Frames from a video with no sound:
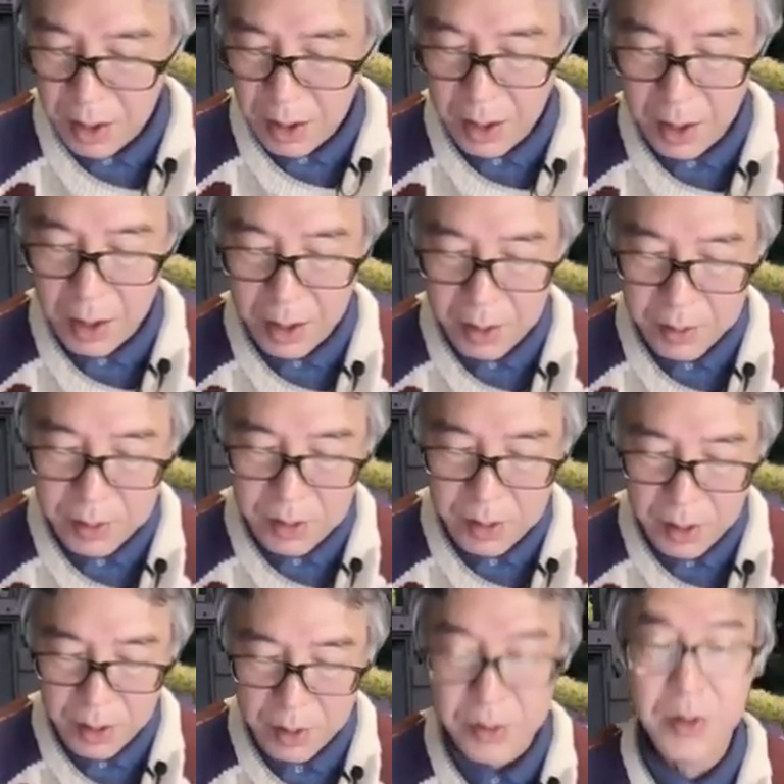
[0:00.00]
and
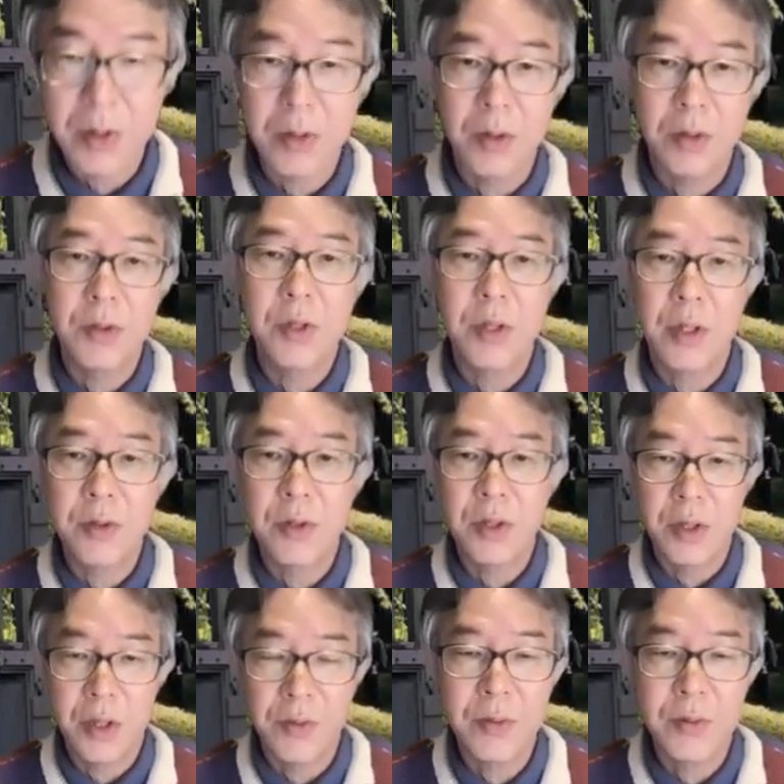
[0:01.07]
here's the constant
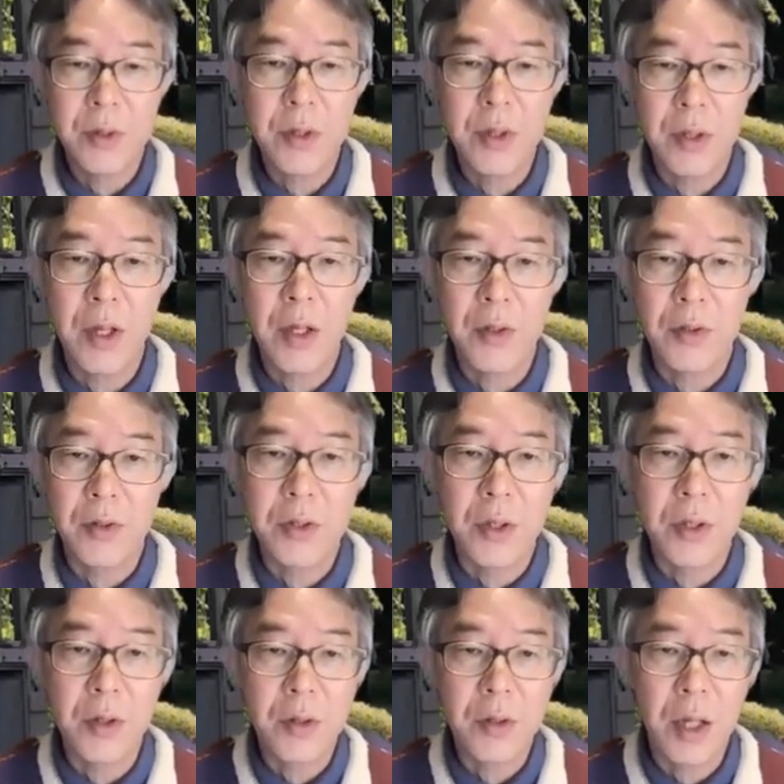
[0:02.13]
shift in energy.
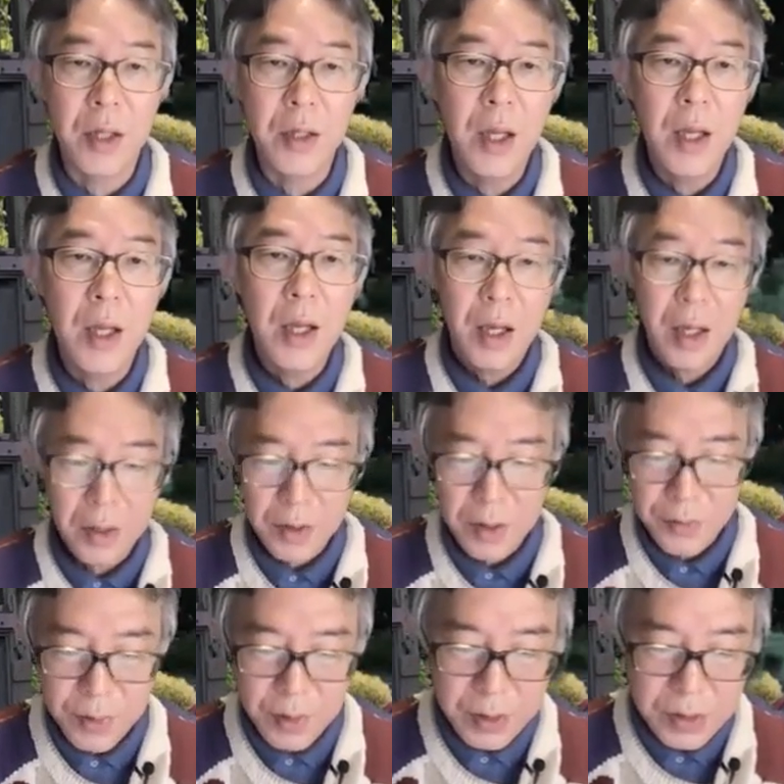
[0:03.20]
Okay, and
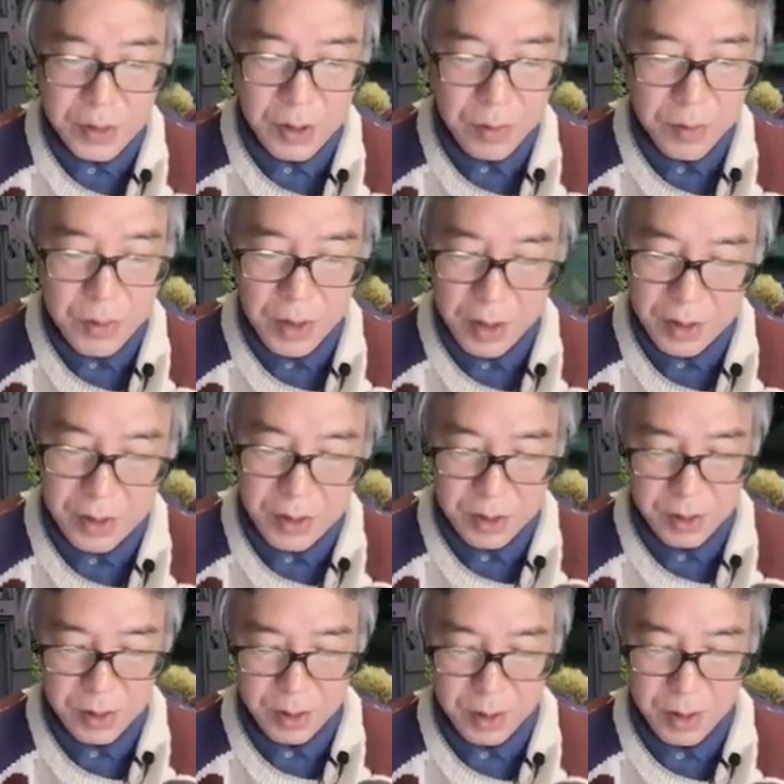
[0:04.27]
if you assume this,
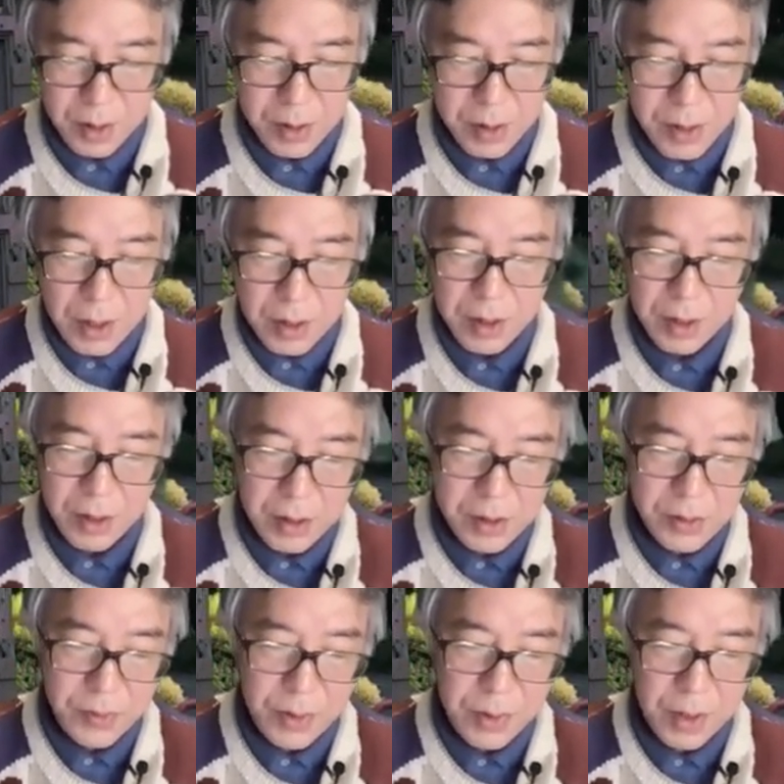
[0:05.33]
then it's
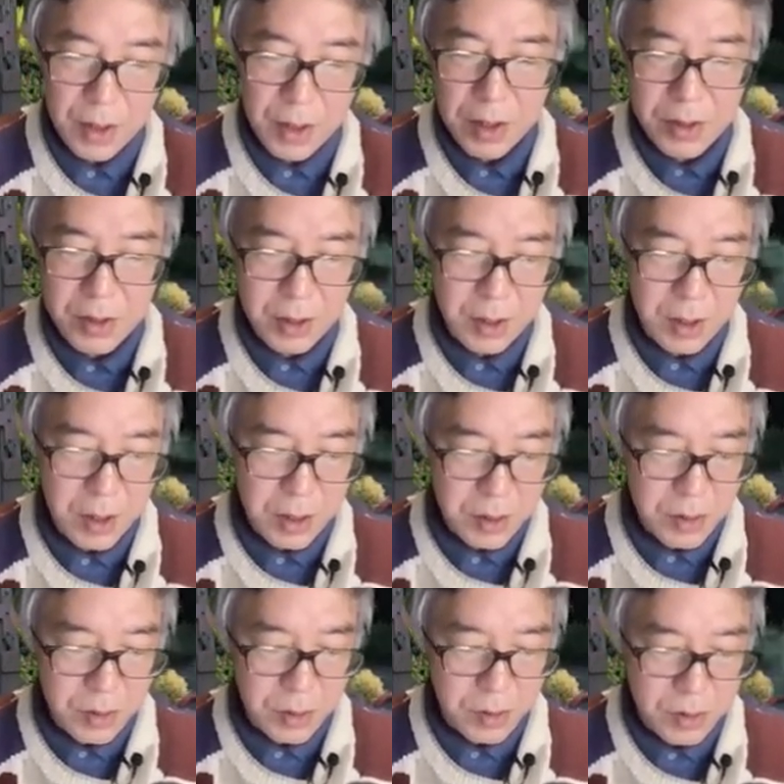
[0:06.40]
very easy
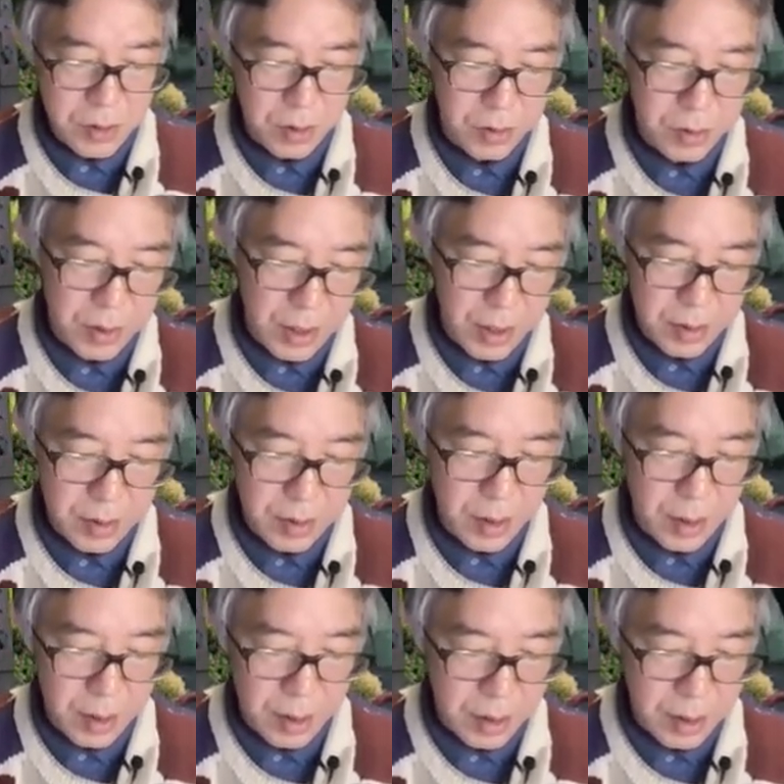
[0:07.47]
to show that
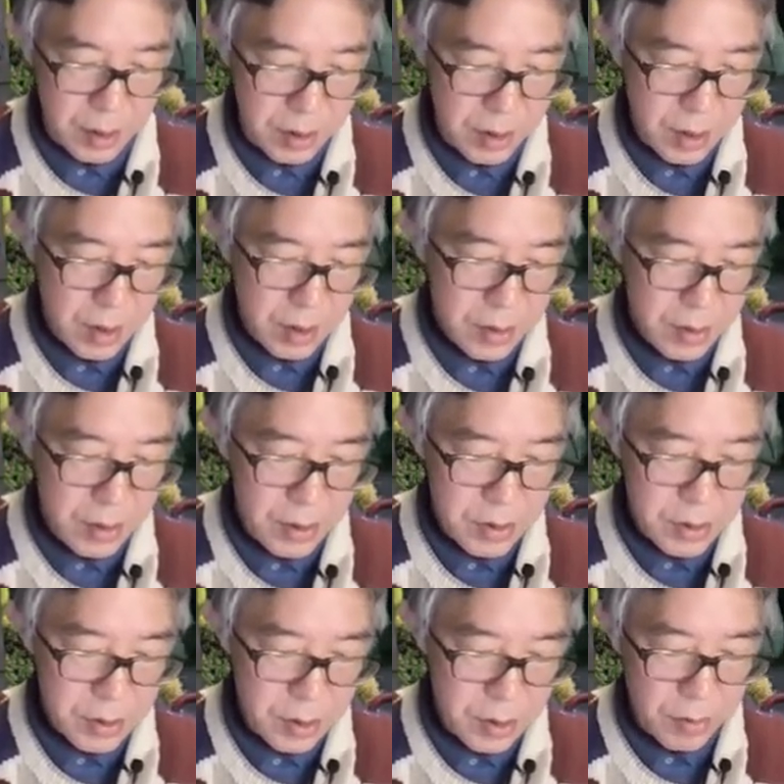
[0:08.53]

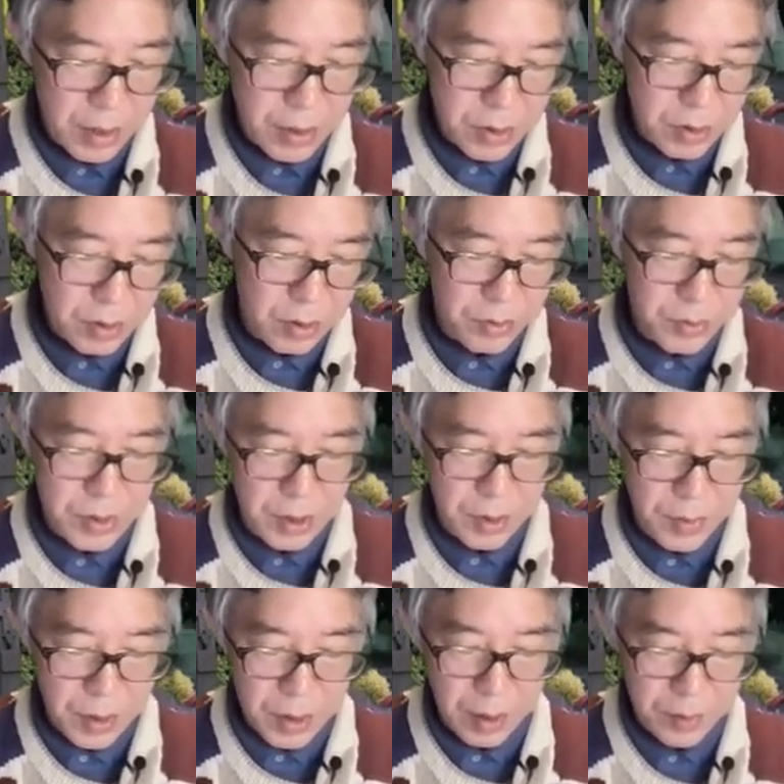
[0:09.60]
the ratio of Z
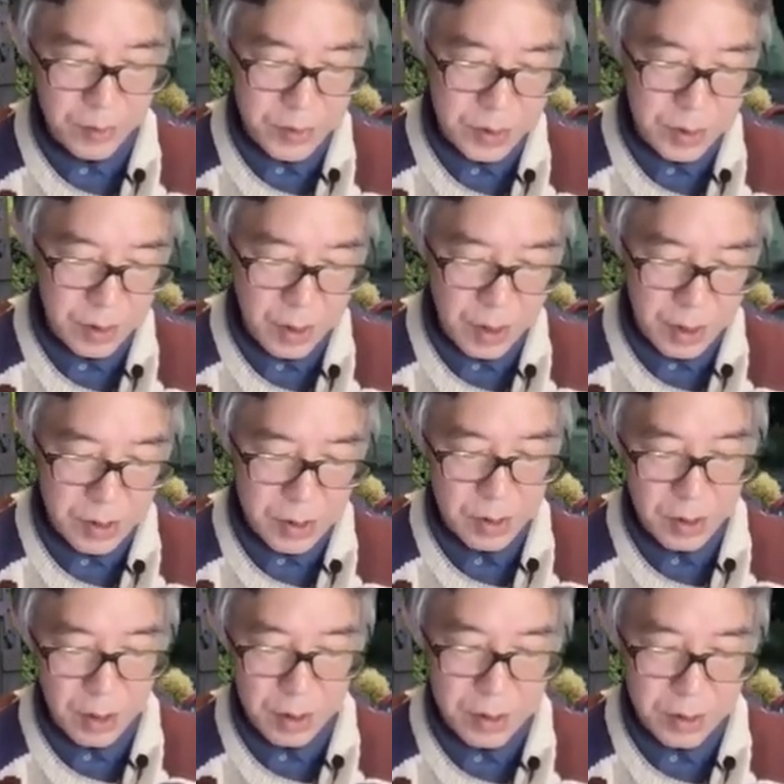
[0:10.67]
becomes this,
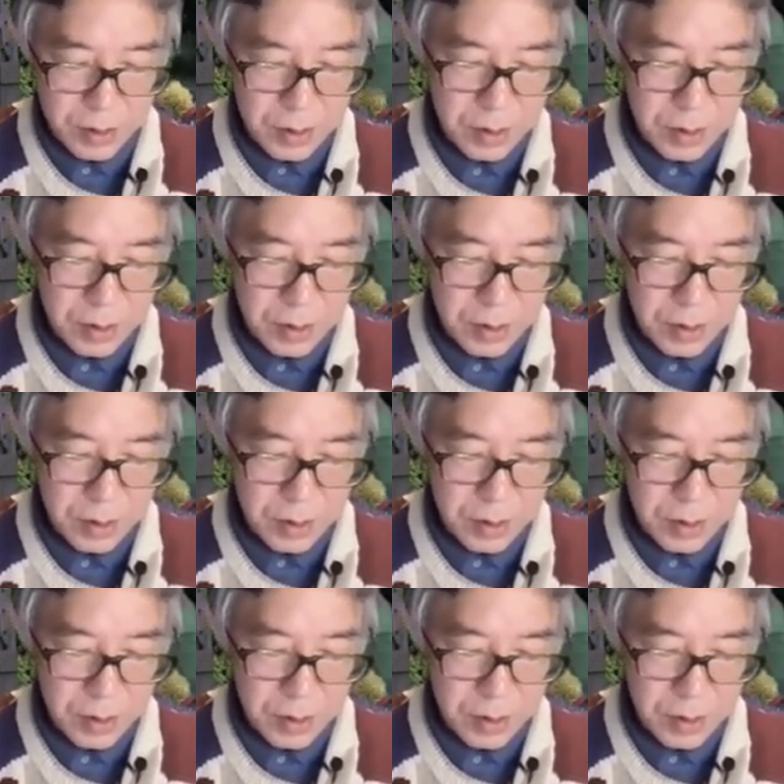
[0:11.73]
not